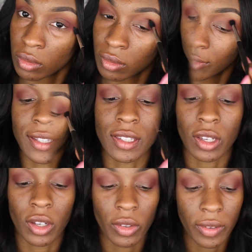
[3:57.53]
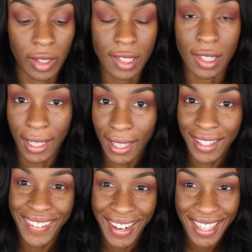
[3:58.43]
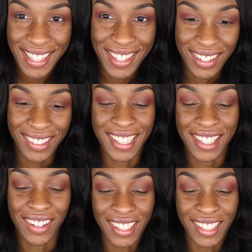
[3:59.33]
Great, so it's looking great. So let's go